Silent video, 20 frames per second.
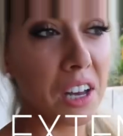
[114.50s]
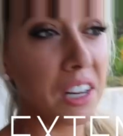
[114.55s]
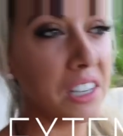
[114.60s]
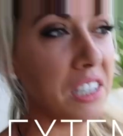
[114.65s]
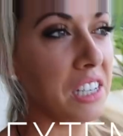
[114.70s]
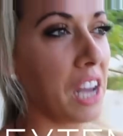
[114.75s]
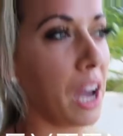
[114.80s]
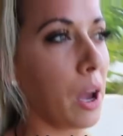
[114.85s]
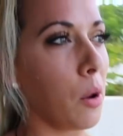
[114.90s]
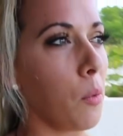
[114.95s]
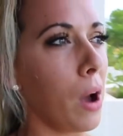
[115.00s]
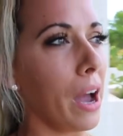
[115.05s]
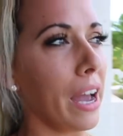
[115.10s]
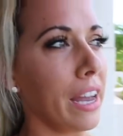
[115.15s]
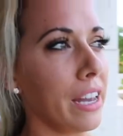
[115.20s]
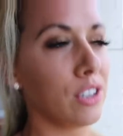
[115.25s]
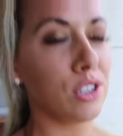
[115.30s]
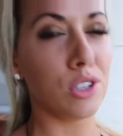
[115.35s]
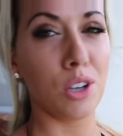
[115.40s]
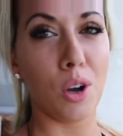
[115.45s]
a
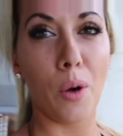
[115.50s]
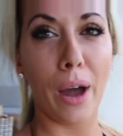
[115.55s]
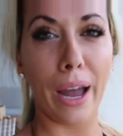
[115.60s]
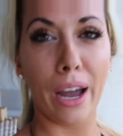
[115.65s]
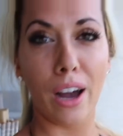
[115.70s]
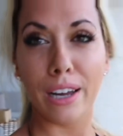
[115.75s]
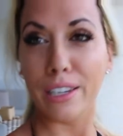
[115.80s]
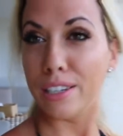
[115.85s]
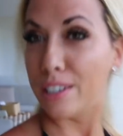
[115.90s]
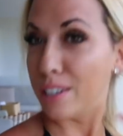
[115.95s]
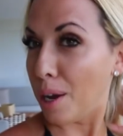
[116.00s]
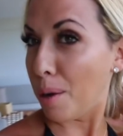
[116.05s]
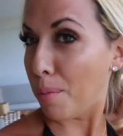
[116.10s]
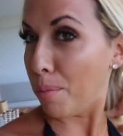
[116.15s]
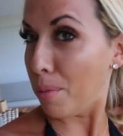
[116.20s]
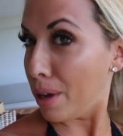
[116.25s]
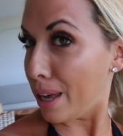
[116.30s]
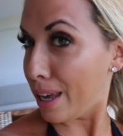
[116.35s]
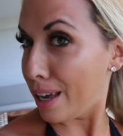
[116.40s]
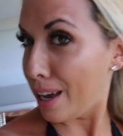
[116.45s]
DIY, so I got
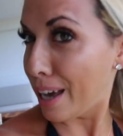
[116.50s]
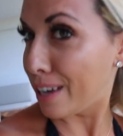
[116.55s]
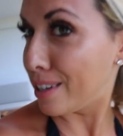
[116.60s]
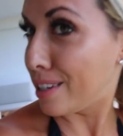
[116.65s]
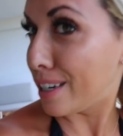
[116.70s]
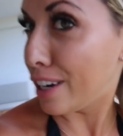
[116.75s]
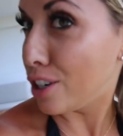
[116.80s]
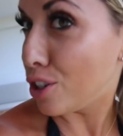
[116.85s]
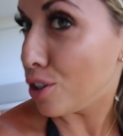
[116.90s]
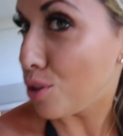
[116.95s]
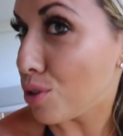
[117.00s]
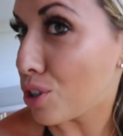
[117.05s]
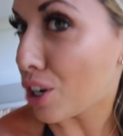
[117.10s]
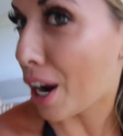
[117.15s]
some extensions,